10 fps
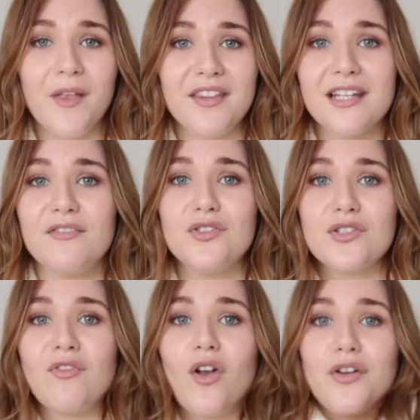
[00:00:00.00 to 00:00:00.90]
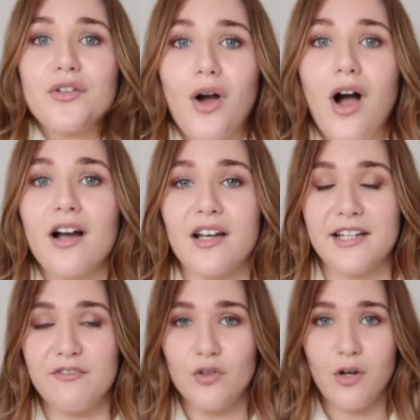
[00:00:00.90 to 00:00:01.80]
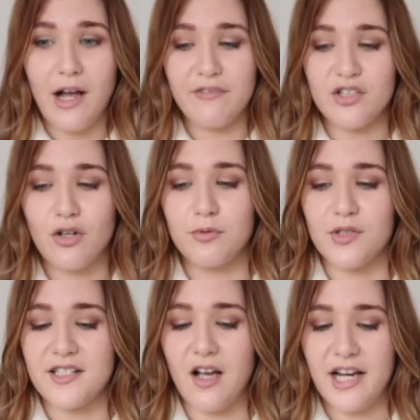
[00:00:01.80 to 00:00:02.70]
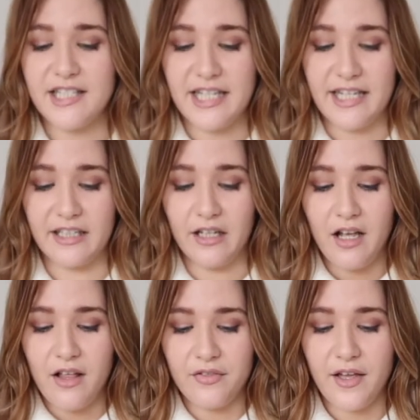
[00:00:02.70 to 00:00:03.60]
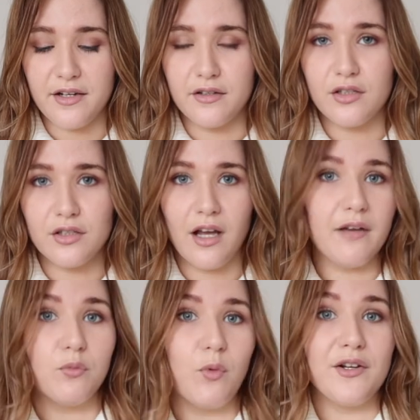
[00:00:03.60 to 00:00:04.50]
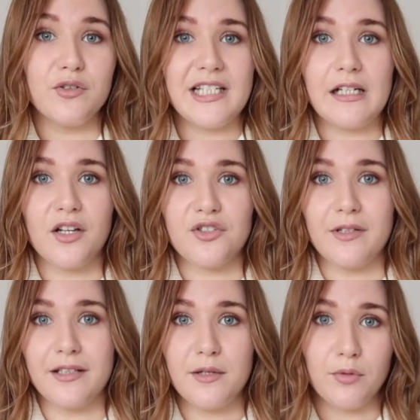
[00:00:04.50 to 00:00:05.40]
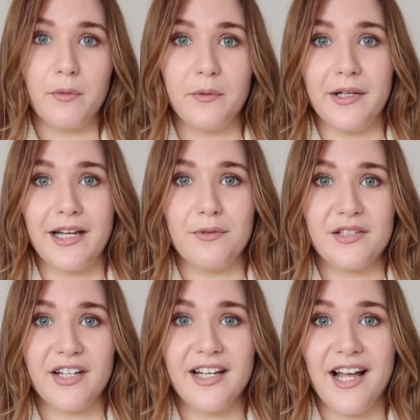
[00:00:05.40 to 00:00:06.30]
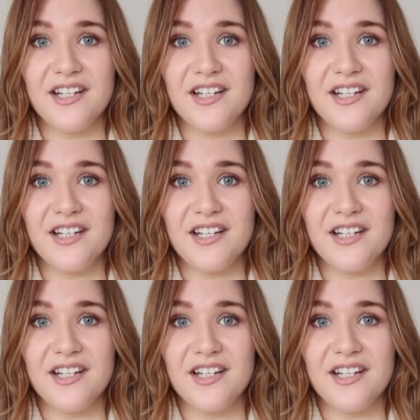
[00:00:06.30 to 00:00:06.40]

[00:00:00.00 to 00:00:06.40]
I think if you just follow your heart, like if you're having trouble deciding, then uh, when you're decluttering, then you probably want to get rid of it.